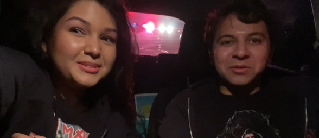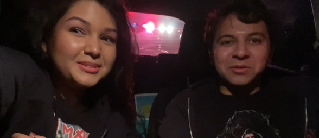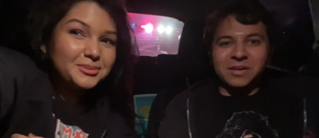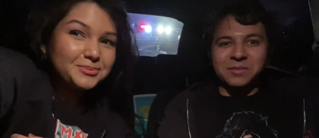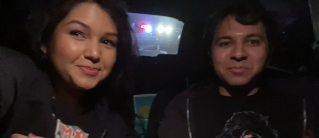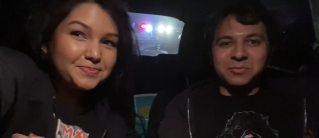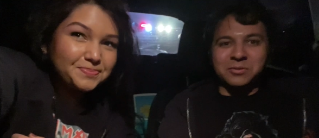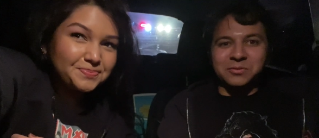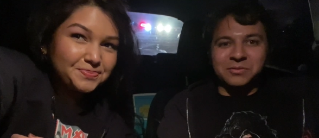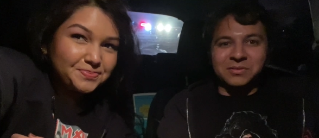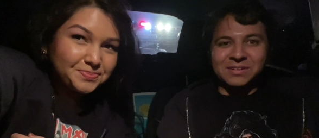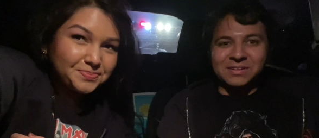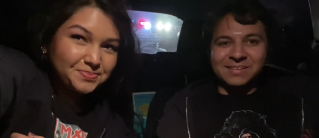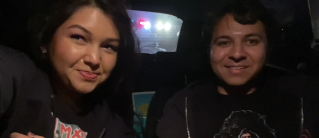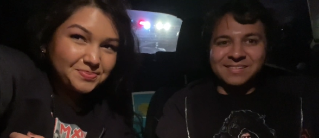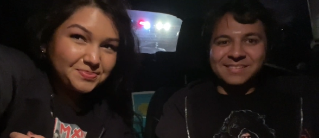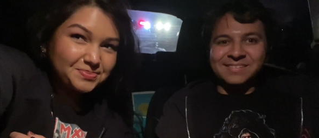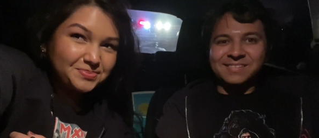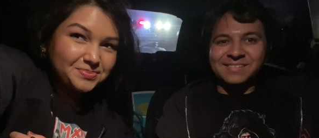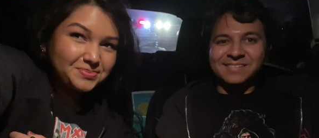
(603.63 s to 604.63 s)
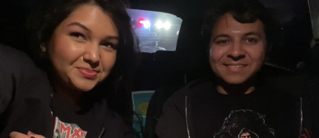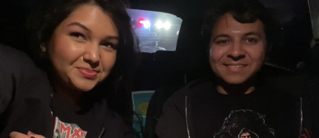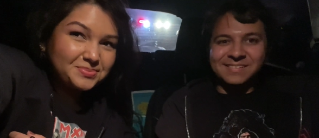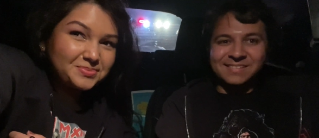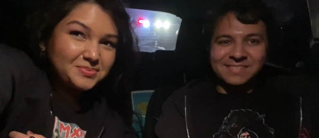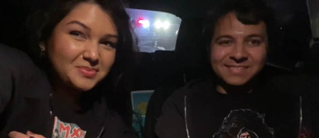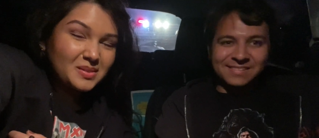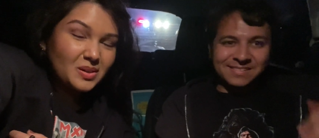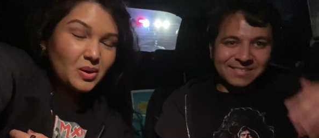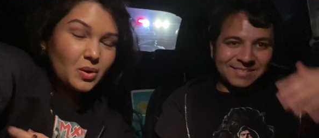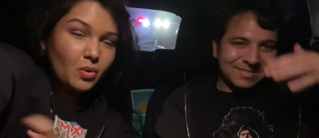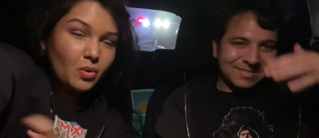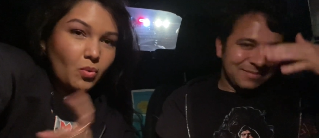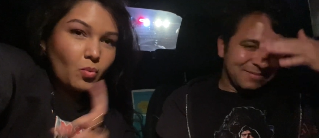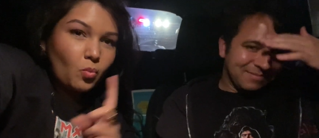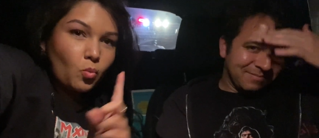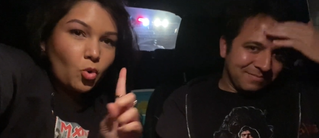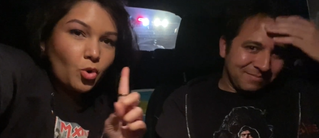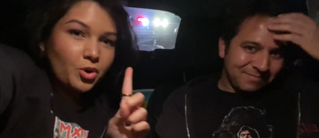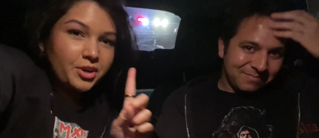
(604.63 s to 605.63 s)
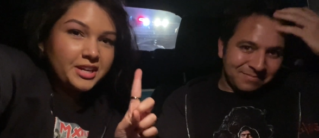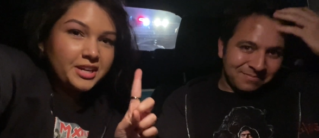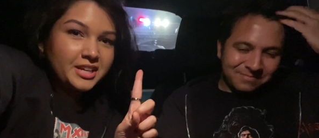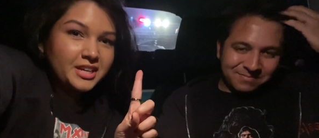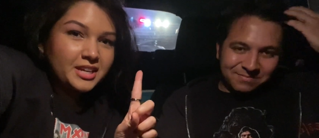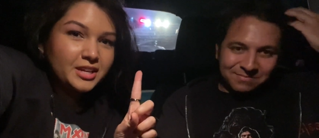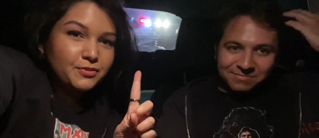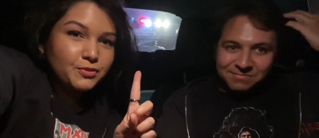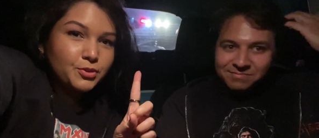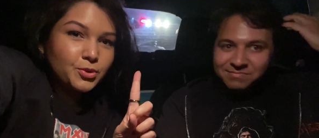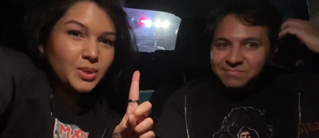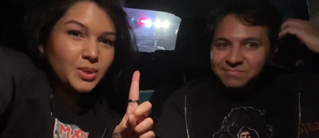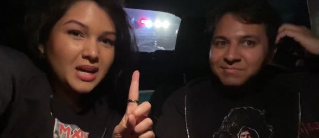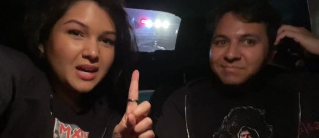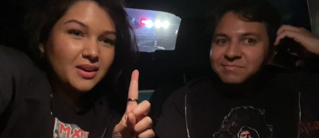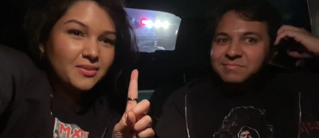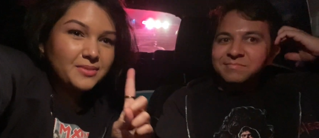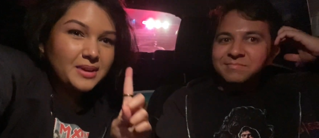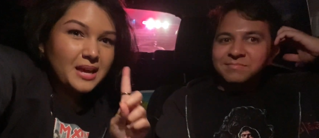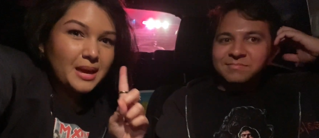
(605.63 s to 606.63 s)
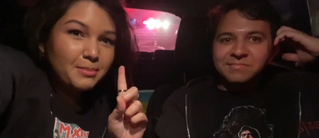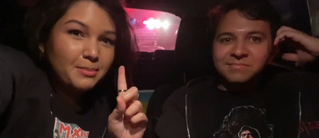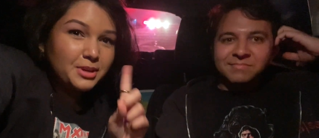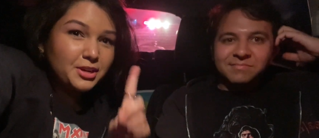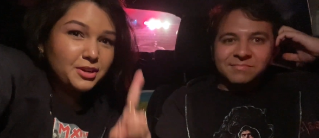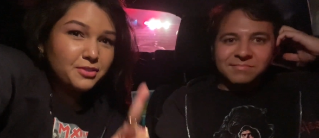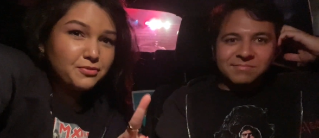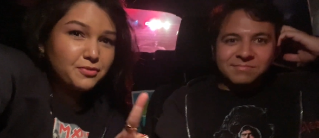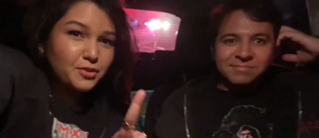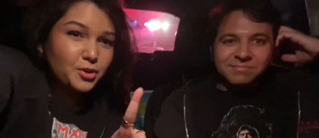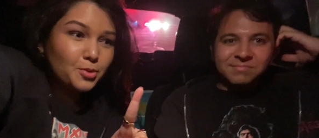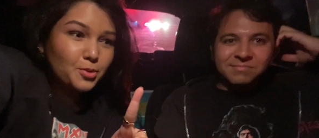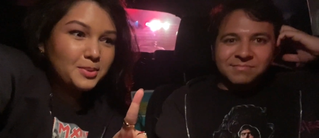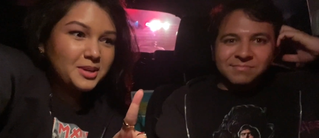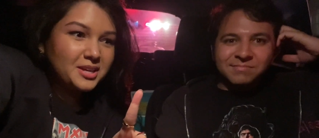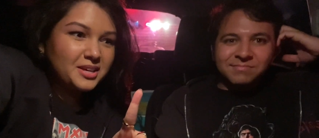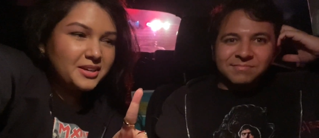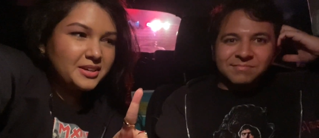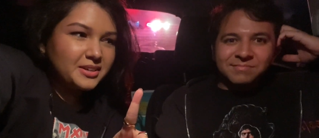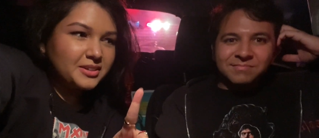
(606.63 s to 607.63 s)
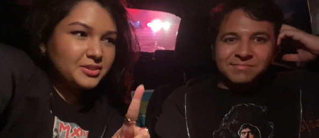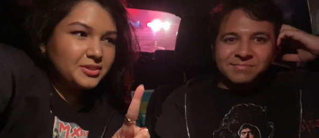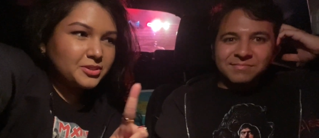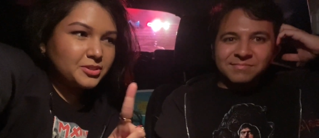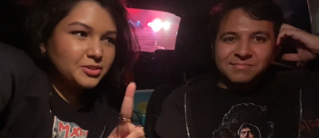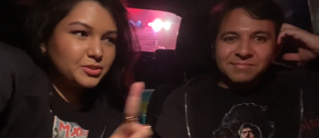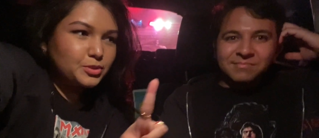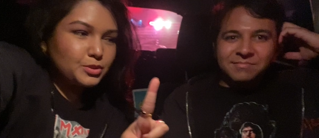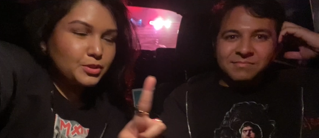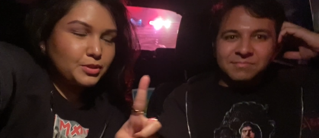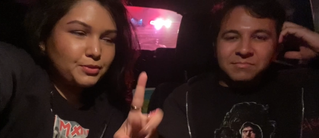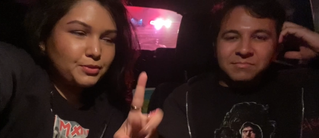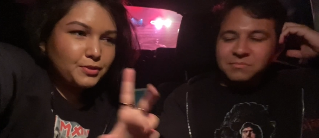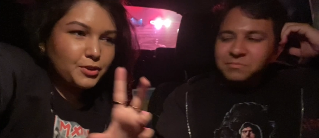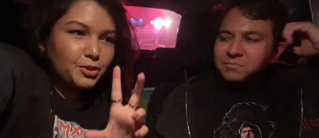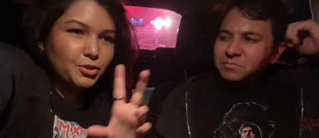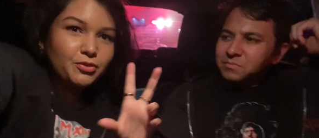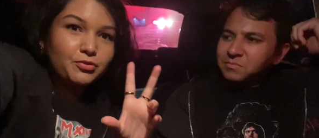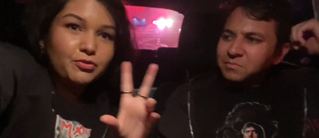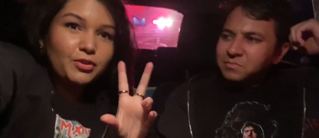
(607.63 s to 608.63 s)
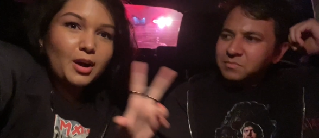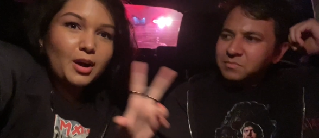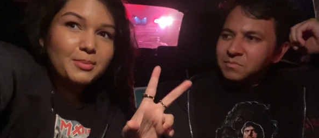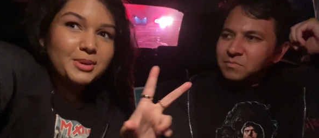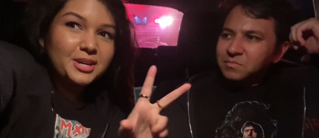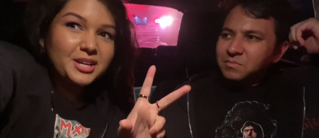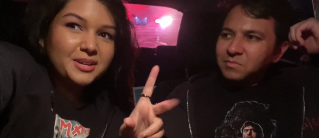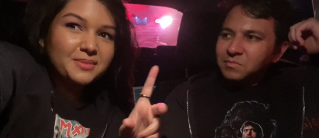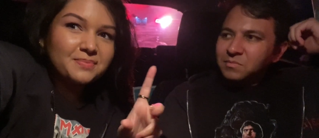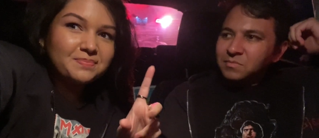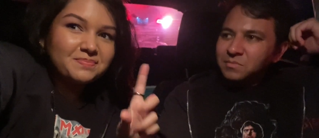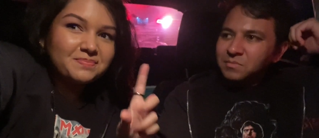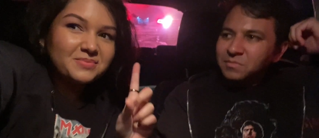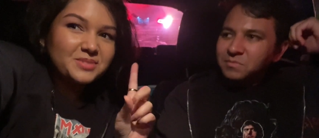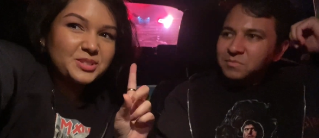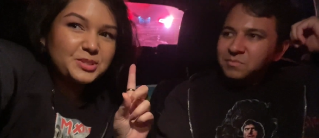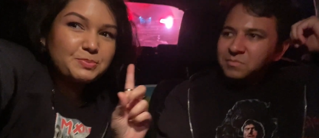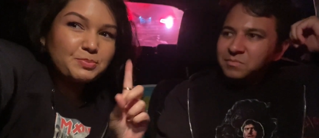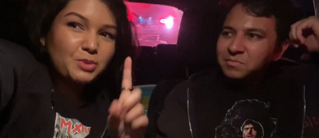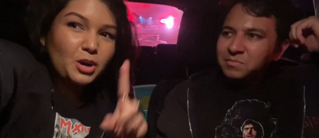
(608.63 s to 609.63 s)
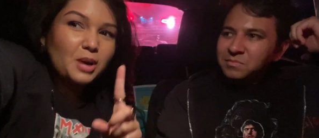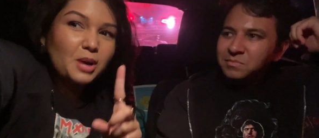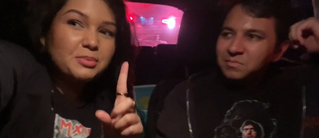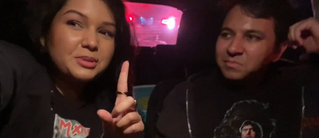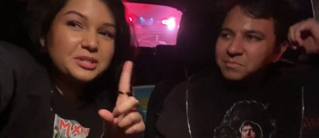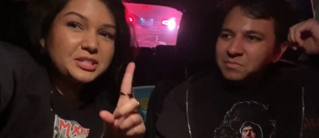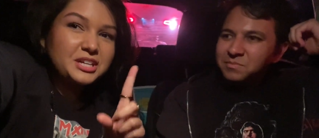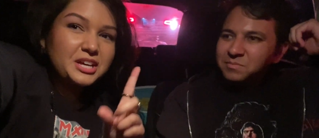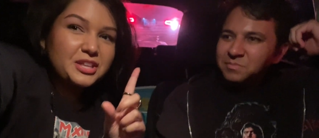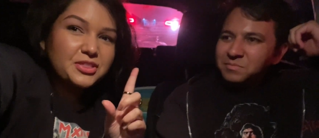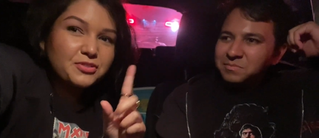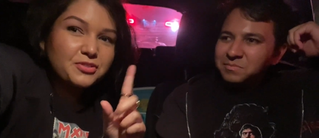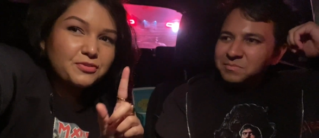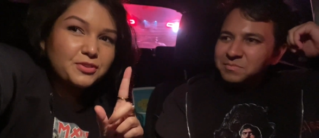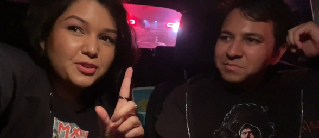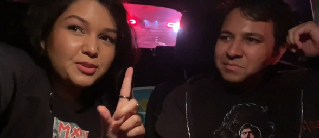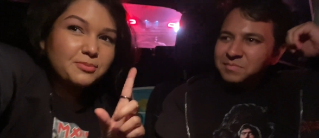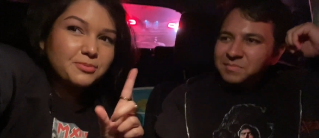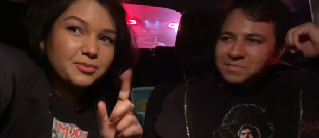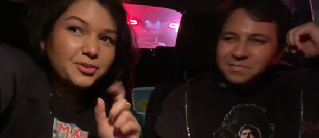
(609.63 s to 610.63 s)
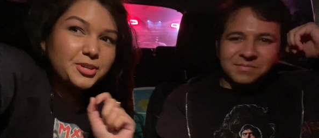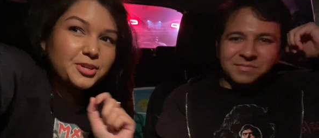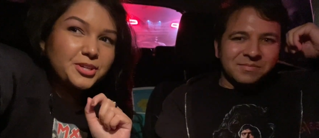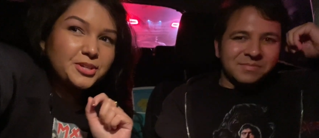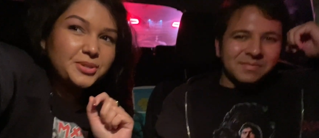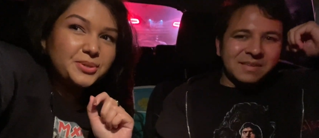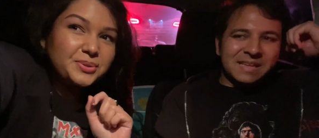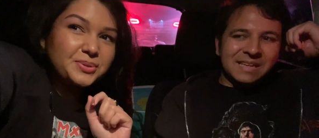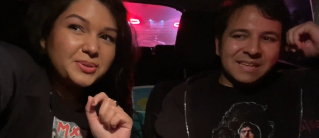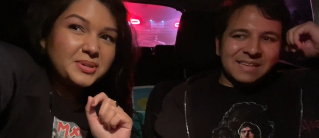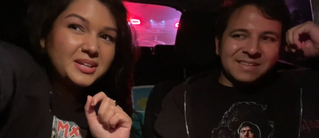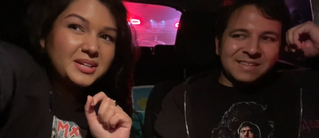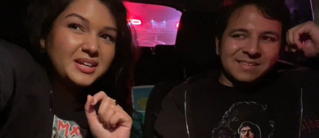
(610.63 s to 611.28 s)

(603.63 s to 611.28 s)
Speaker 1: Dead movie. Warning, if you have emetophobia or the fear of vomiting, it's probably not the film for you.